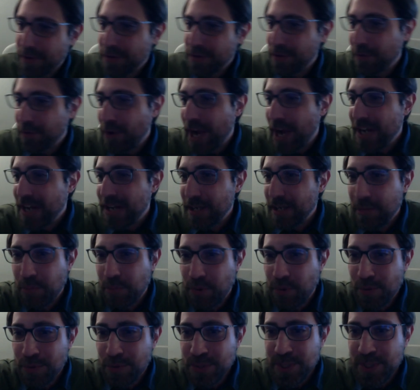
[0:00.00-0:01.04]
the writing
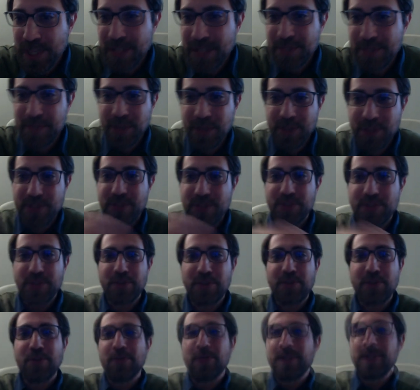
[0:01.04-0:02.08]
process, because it's not
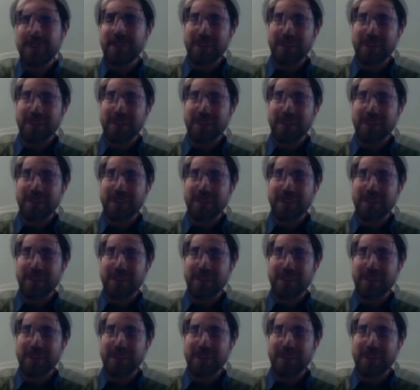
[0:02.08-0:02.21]
always